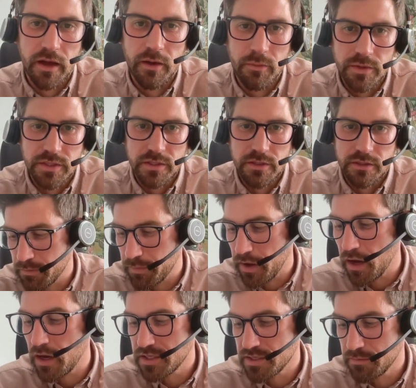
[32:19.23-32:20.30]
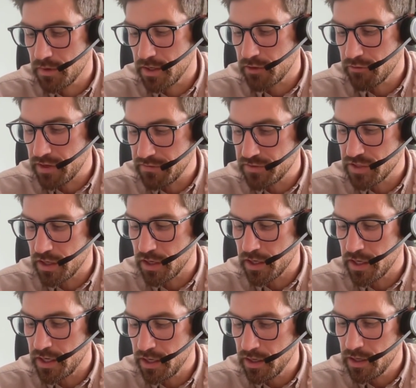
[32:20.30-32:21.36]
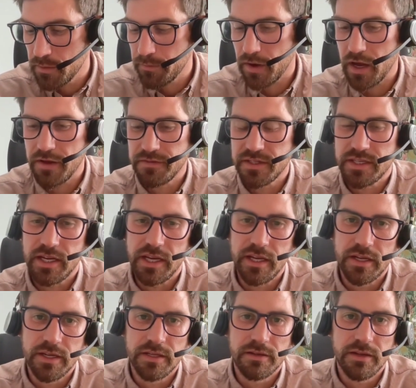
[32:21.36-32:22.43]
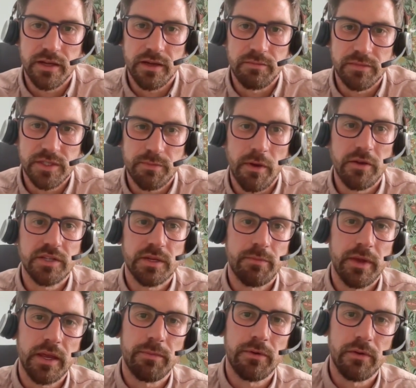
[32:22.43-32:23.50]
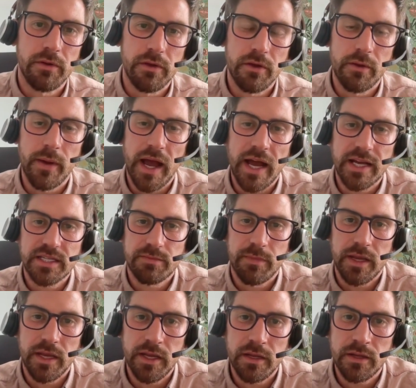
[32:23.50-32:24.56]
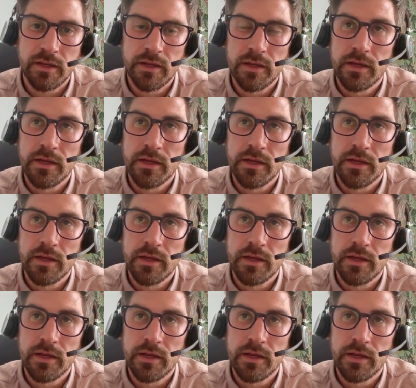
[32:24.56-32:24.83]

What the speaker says: I wasn't part of my grief journey, but I've seen and spoke to people who it has been.